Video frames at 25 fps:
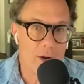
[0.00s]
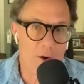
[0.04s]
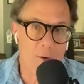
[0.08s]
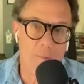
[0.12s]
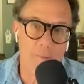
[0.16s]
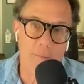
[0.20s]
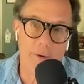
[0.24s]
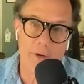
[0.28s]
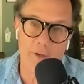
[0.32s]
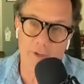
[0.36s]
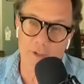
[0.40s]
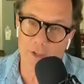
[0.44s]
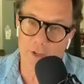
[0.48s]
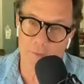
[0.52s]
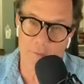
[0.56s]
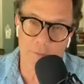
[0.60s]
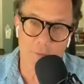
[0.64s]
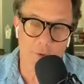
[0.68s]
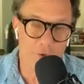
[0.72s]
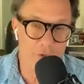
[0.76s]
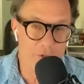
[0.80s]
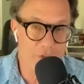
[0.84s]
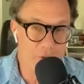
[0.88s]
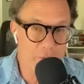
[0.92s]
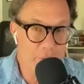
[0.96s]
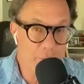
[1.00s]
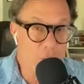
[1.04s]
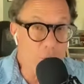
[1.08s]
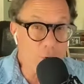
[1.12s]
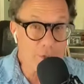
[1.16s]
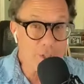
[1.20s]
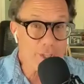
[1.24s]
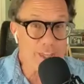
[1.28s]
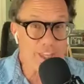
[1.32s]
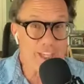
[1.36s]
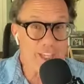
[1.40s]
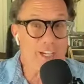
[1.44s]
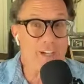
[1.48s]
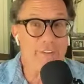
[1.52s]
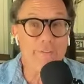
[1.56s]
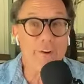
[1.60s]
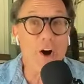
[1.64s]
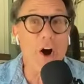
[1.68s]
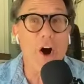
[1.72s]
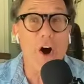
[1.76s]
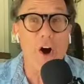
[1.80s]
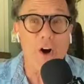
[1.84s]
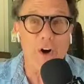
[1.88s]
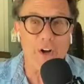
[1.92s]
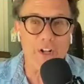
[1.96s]
but the most important thing of
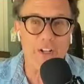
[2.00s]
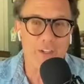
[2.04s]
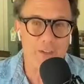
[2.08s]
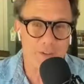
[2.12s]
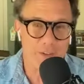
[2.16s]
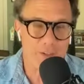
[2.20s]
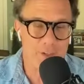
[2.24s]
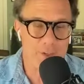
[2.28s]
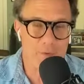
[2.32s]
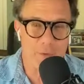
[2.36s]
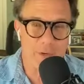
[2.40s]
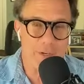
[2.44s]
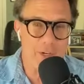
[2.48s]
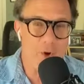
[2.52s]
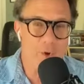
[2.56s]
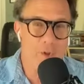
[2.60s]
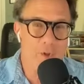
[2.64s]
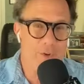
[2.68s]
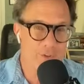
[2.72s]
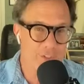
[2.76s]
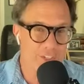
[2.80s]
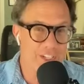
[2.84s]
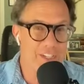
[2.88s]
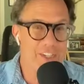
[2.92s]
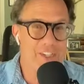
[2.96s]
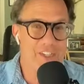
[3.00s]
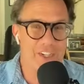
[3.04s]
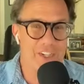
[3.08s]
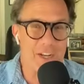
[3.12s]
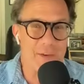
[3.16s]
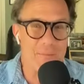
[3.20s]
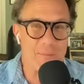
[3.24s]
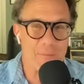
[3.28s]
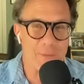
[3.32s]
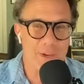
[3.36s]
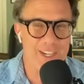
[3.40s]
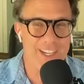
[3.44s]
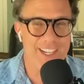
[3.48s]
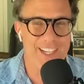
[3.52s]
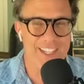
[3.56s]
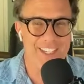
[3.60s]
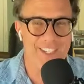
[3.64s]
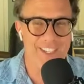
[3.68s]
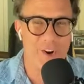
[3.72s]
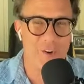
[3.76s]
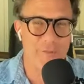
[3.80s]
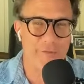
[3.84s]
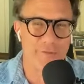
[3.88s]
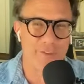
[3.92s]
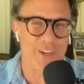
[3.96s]
all, because we know they're listening,
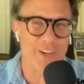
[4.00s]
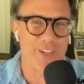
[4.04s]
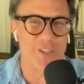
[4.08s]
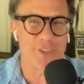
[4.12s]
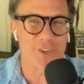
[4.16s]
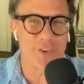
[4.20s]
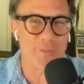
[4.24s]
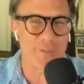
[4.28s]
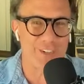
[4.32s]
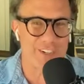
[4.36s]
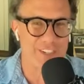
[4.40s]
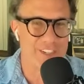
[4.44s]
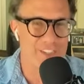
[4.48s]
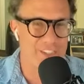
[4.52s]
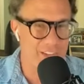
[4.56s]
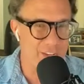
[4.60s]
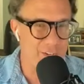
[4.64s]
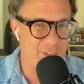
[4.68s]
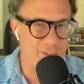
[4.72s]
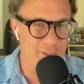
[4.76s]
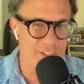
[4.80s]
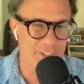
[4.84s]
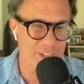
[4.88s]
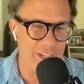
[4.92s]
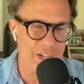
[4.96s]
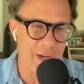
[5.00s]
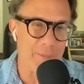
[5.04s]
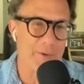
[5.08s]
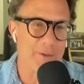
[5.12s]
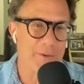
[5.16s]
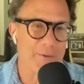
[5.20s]
is our friends over at Center Clip.